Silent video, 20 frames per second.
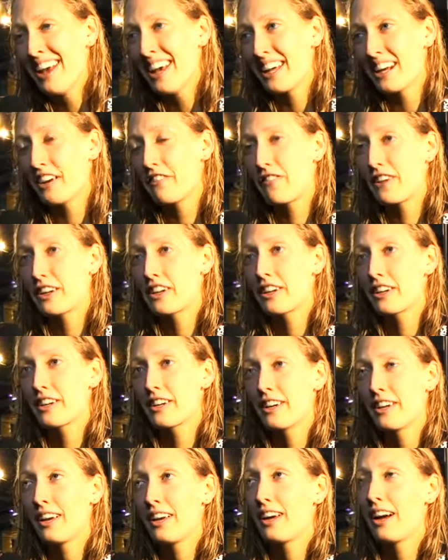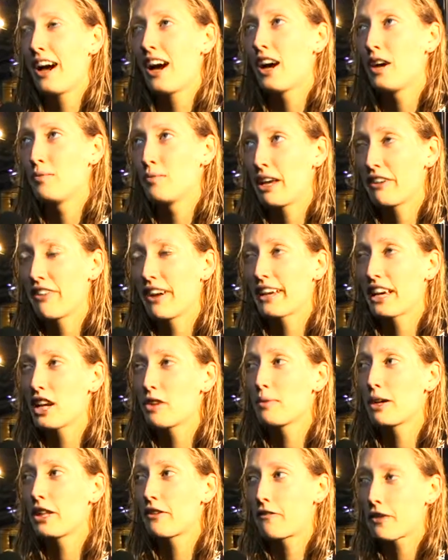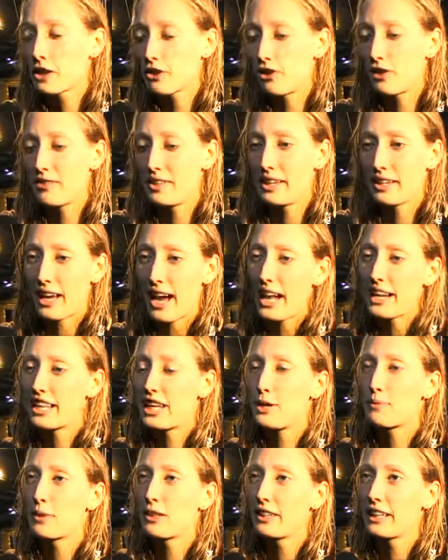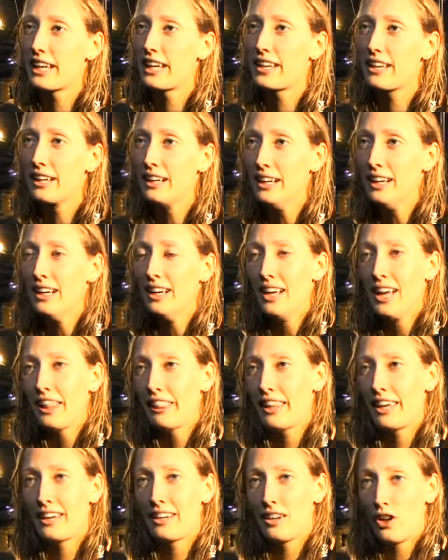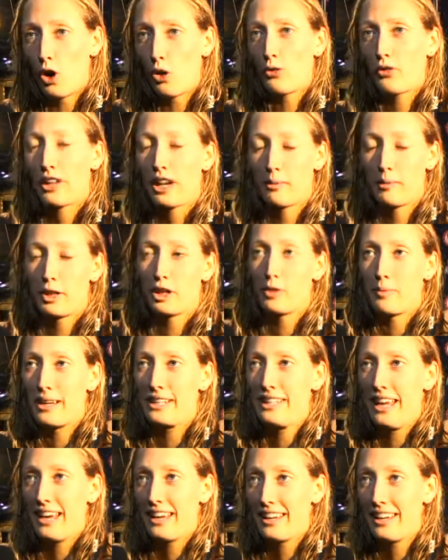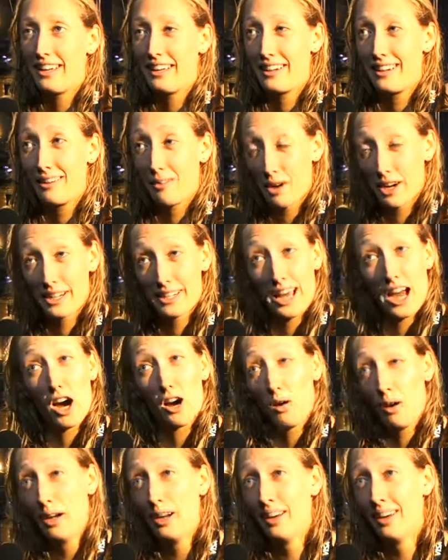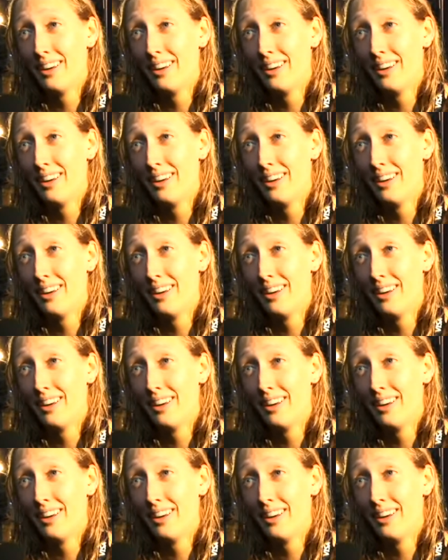And I figured if I get him on the first 50 and kind of keep the lead, then hopefully I'd be able to maintain it. And it worked out.